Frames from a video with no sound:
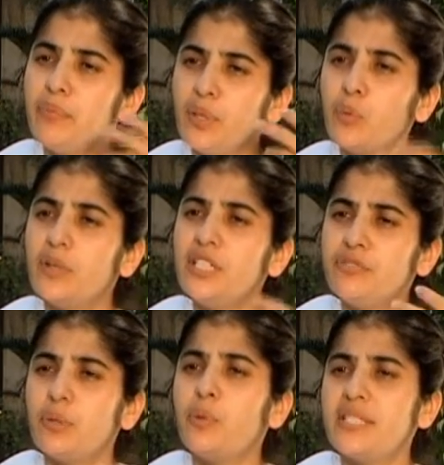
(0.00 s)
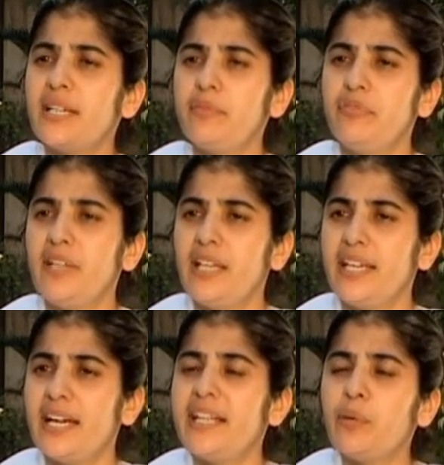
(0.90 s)
the world for what I'm
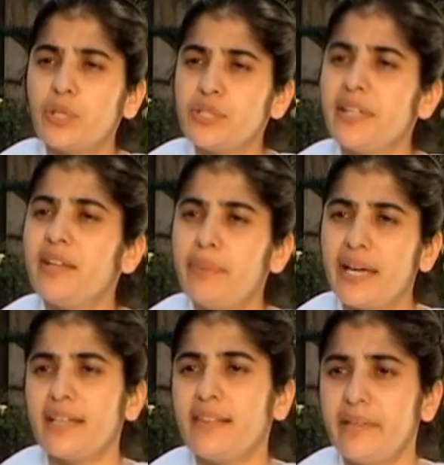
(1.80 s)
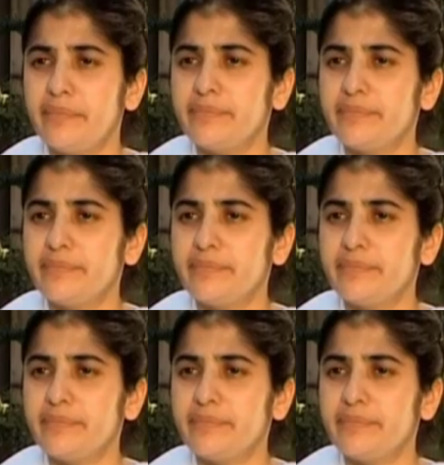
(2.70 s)
feeling, and I want to get back at them.